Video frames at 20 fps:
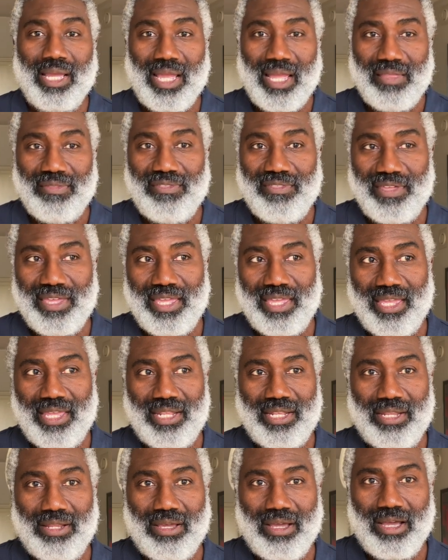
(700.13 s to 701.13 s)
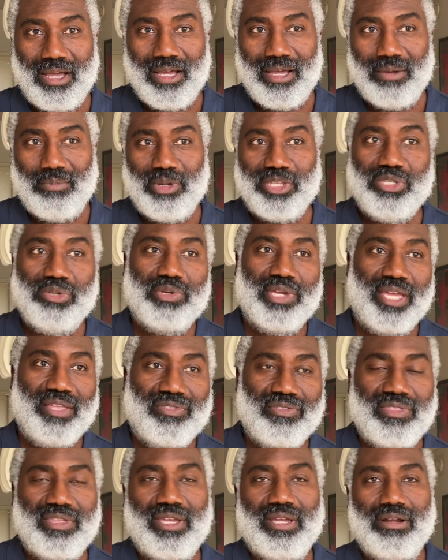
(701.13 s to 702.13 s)
And then when you
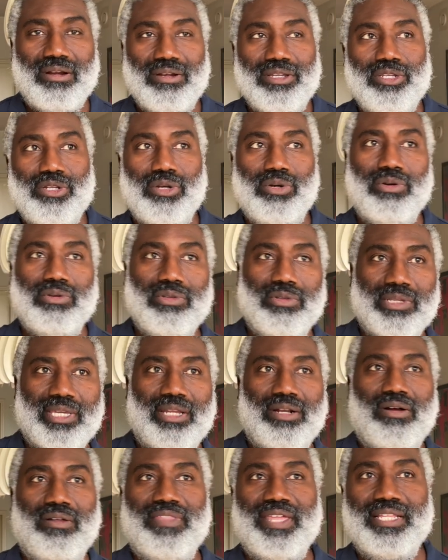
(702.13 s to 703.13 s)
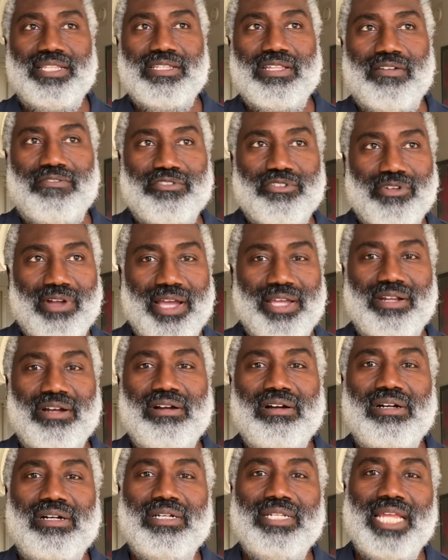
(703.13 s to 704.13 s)
get there, you know, you'll get all that stuff tried
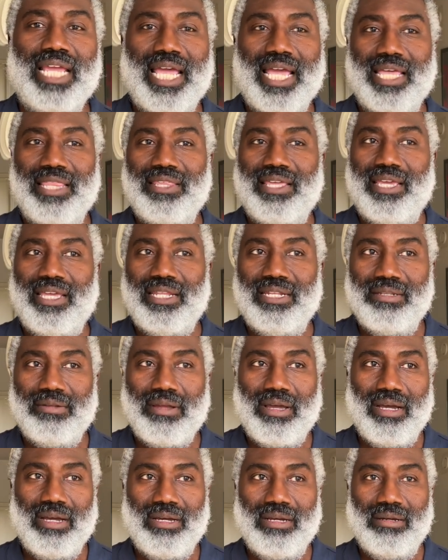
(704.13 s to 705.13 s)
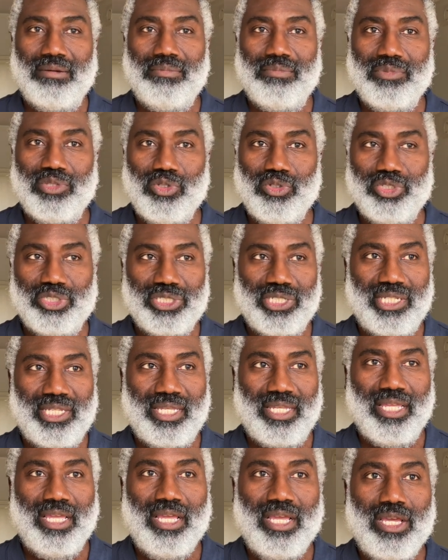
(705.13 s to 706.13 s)
on. And then
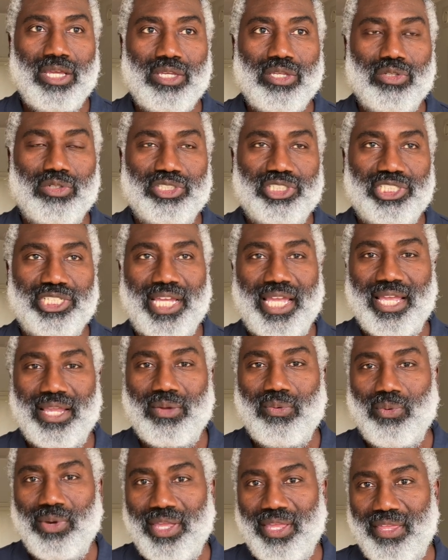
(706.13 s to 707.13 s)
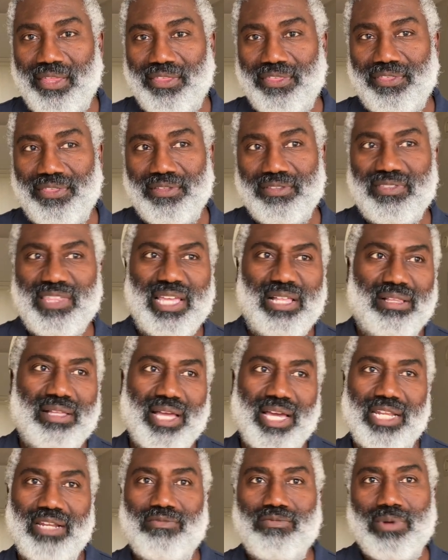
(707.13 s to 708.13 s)
usually you'll check with, they'll
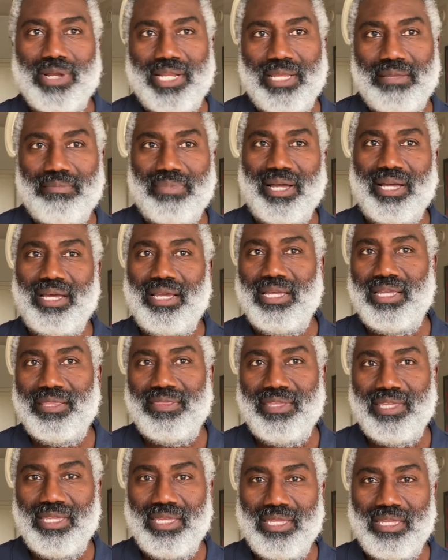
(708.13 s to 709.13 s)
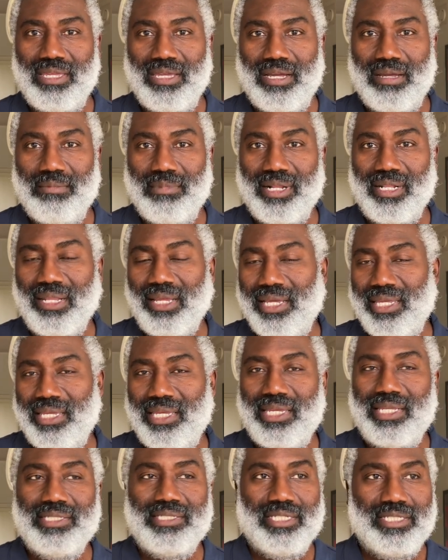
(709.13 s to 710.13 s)
kind of run it by the
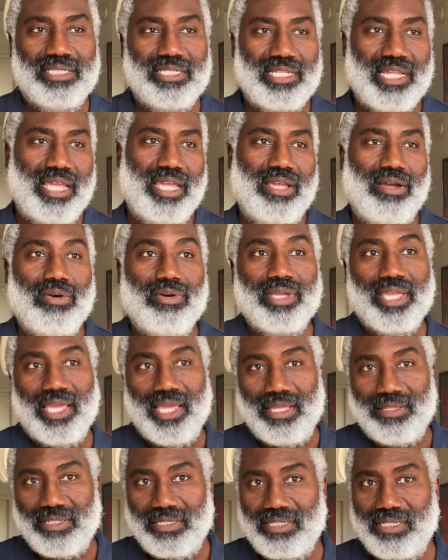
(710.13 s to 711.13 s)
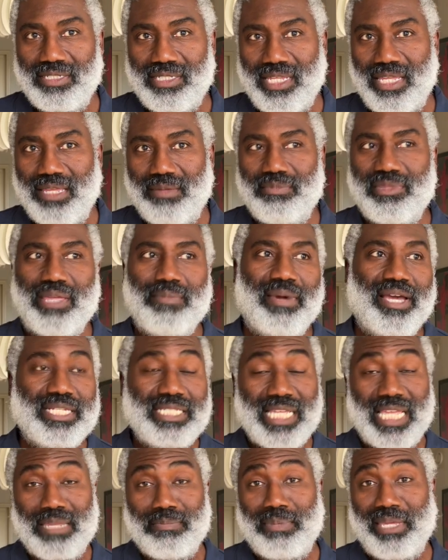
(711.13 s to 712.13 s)
client and say, okay, this is him. They
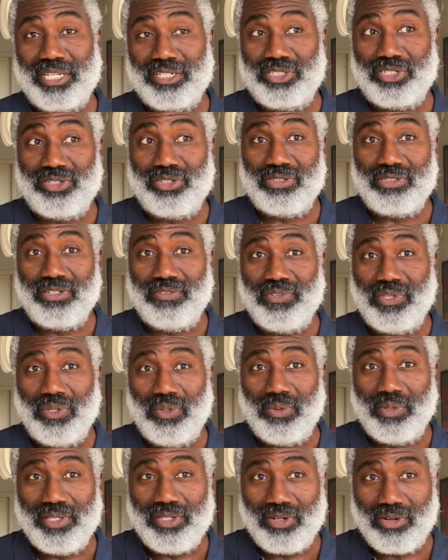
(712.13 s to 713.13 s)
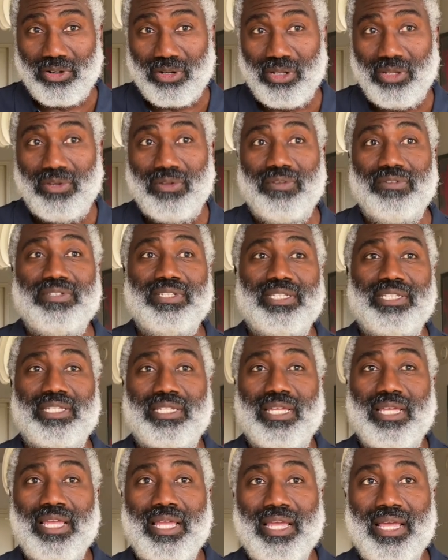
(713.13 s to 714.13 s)
might take pictures of you in your clothes
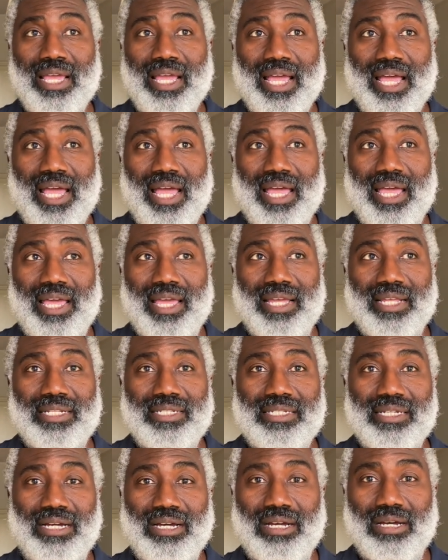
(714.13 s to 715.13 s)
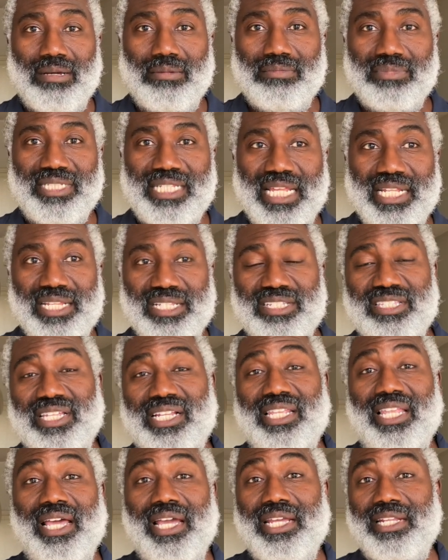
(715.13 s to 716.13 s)
and send it to the
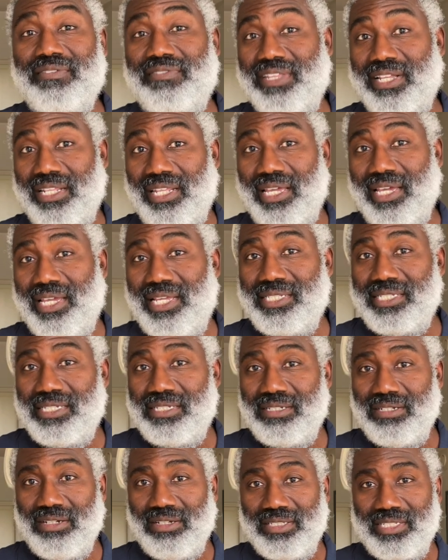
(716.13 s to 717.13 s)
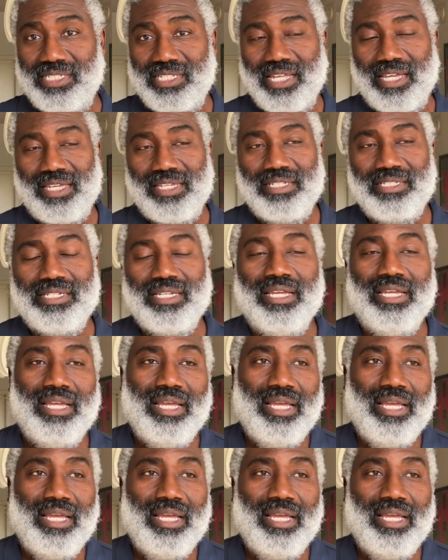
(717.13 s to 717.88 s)
client if the client isn't on site.